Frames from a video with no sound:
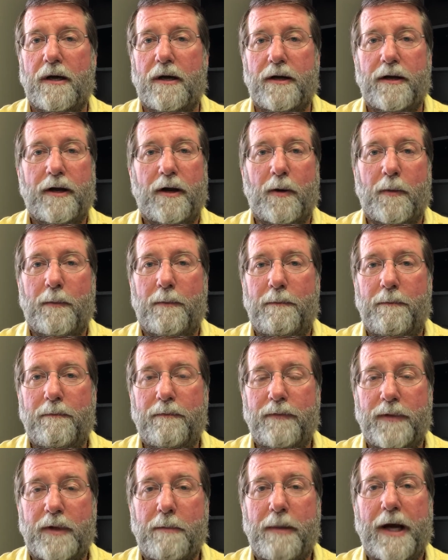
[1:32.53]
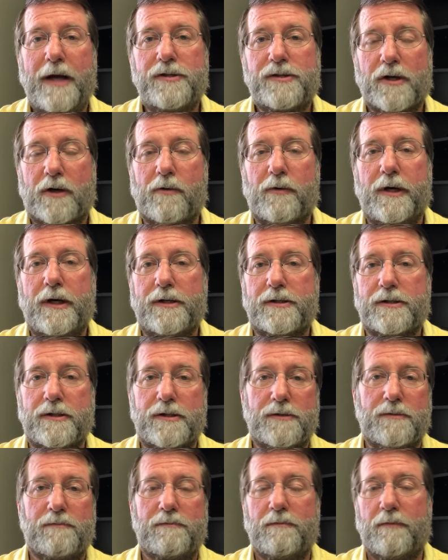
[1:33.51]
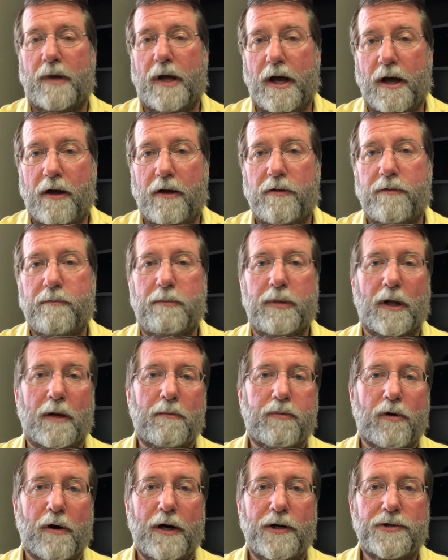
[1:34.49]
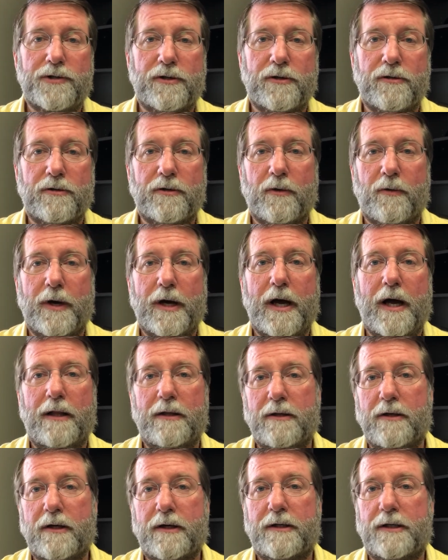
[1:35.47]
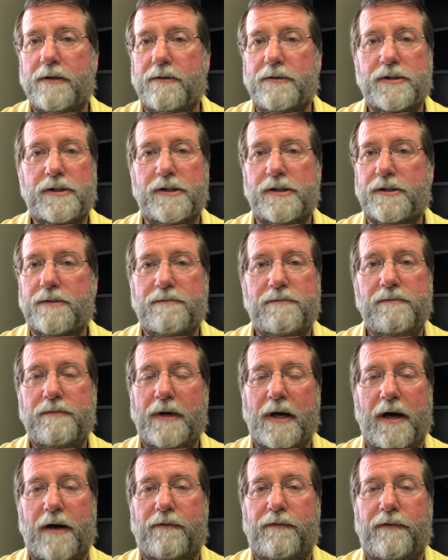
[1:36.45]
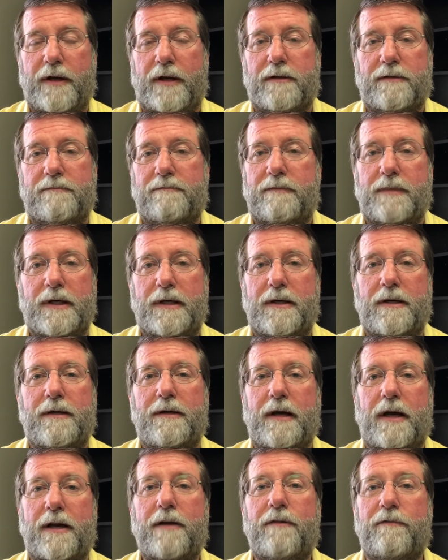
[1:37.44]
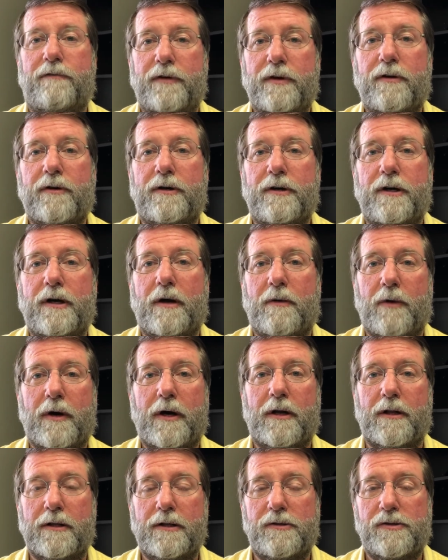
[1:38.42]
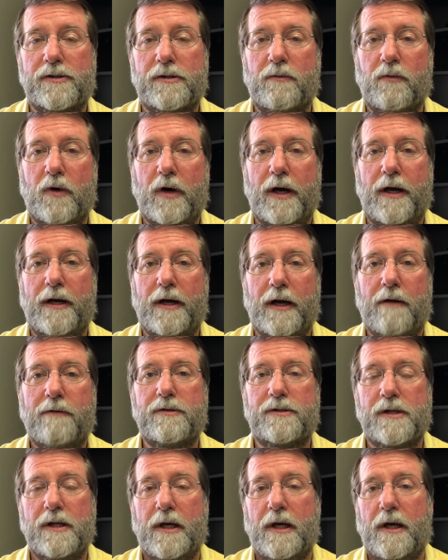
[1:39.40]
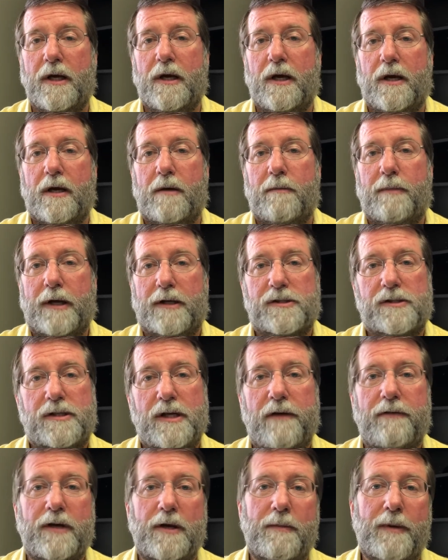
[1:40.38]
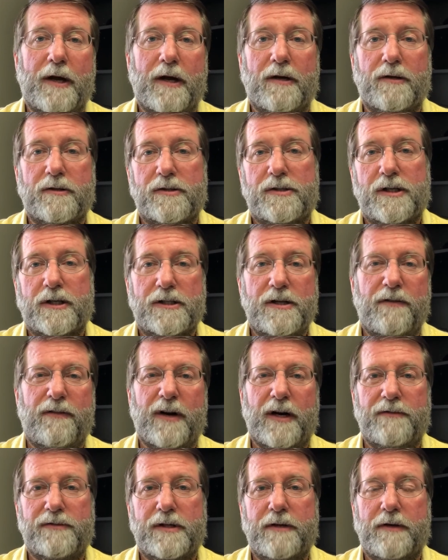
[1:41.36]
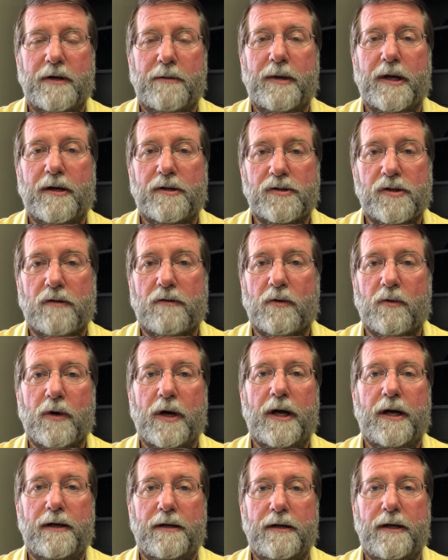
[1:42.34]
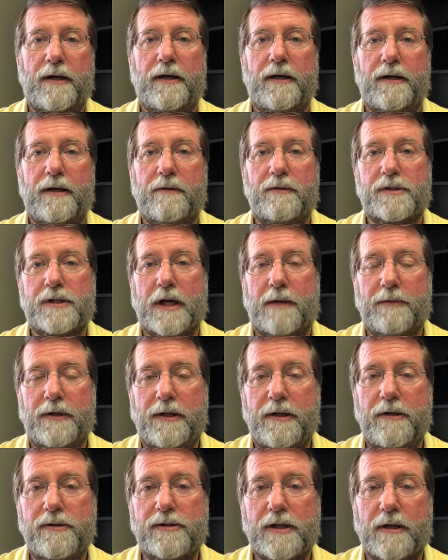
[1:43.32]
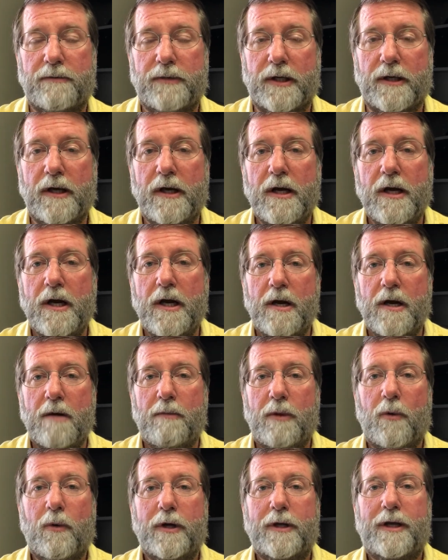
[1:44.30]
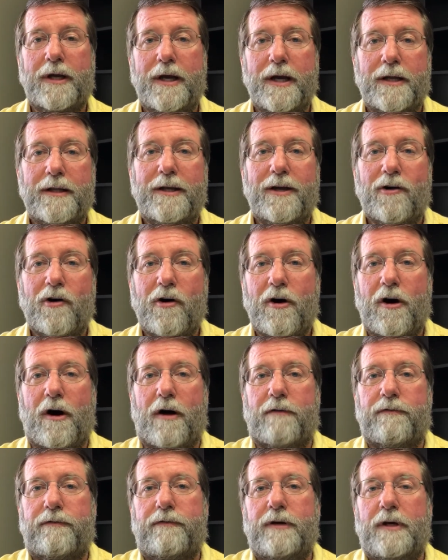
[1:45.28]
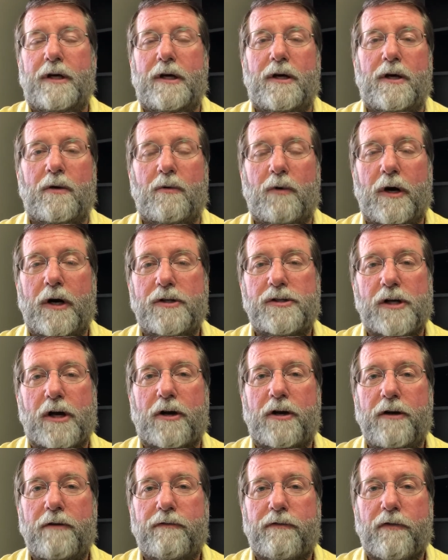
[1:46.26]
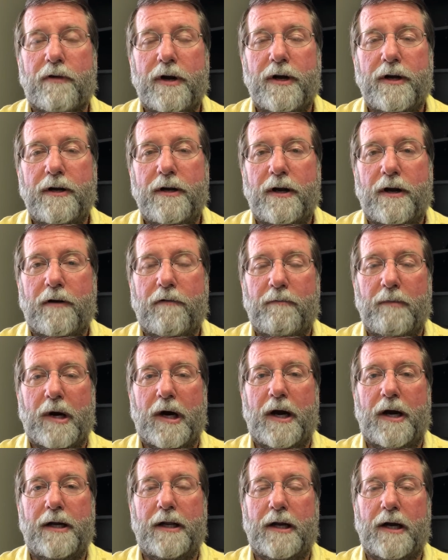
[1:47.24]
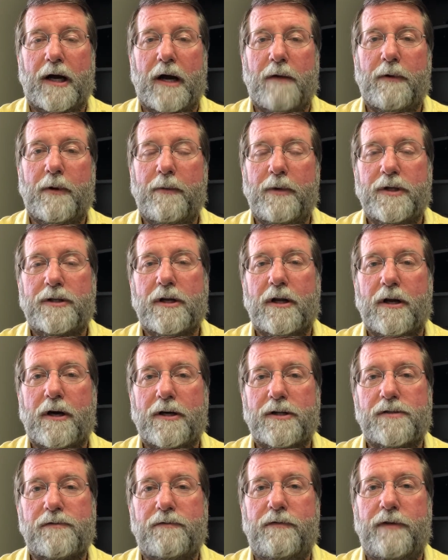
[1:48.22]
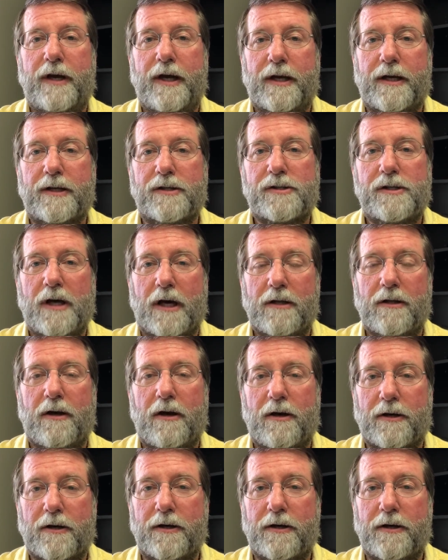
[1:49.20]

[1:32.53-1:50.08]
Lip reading: the basic reasons. Health, blood pressure, the way I looked, it was just, I didn't feel good. I wanted to lose some weight. And I was about 70 pounds, 65, 70 pounds overweight, and it was time to do something. But what kicked it off was a good friend of mine and I, we went to Las Vegas not long